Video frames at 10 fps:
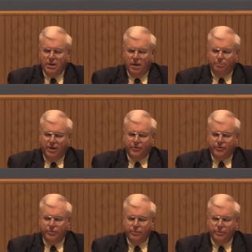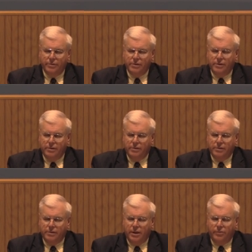Help us to
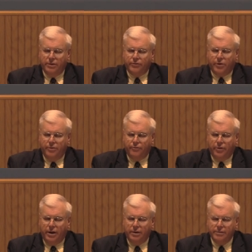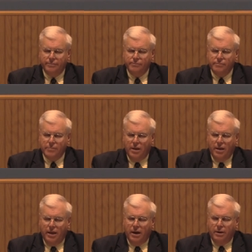get this country
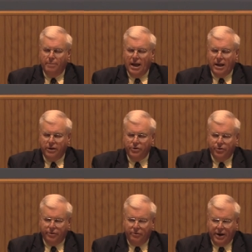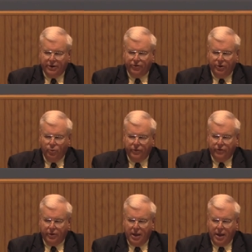headed back in your direction
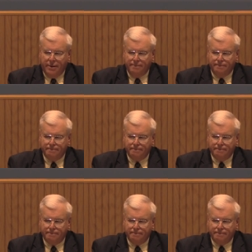once again.